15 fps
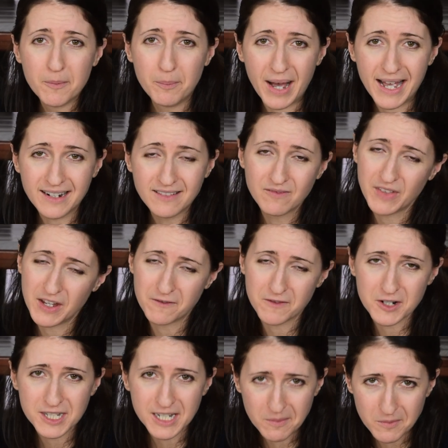But if
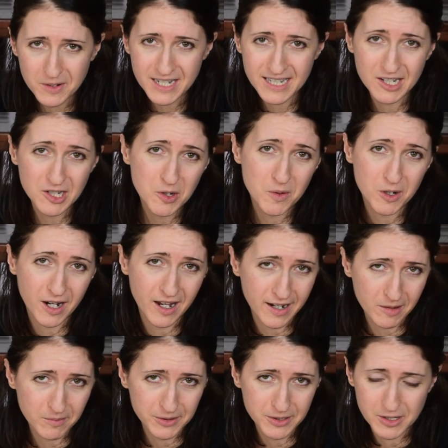for some reason you were
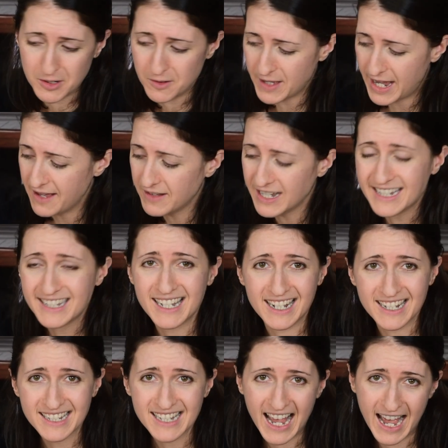unable to do that, it
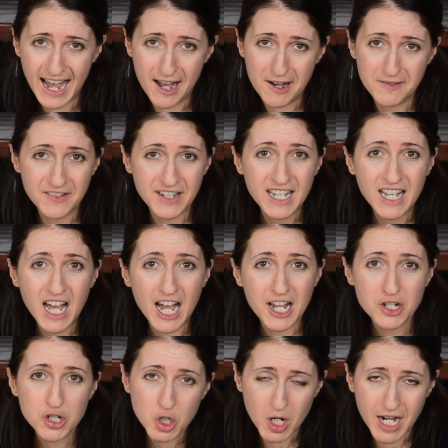does have
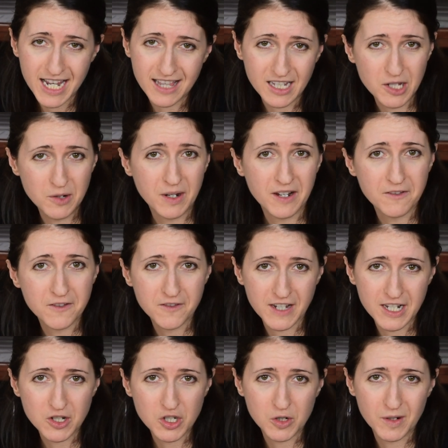a tray that you can
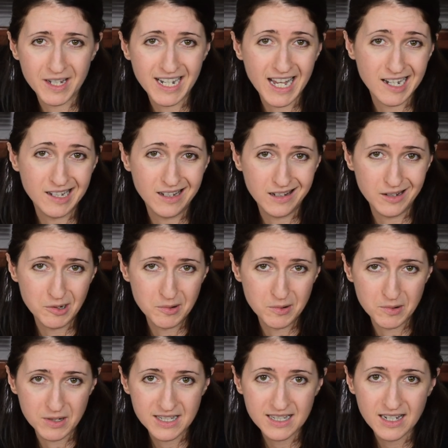fit to it and
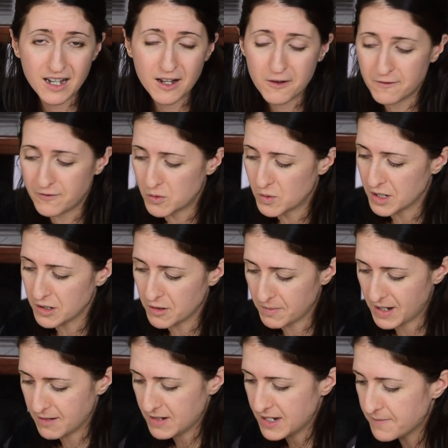use for your
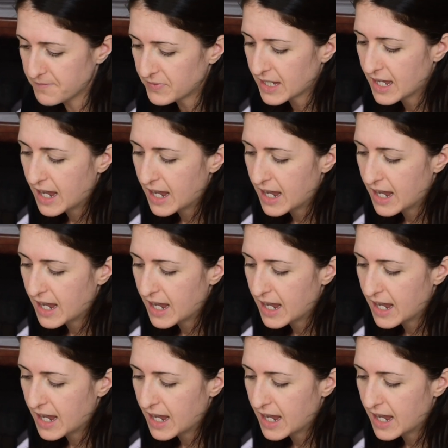baby.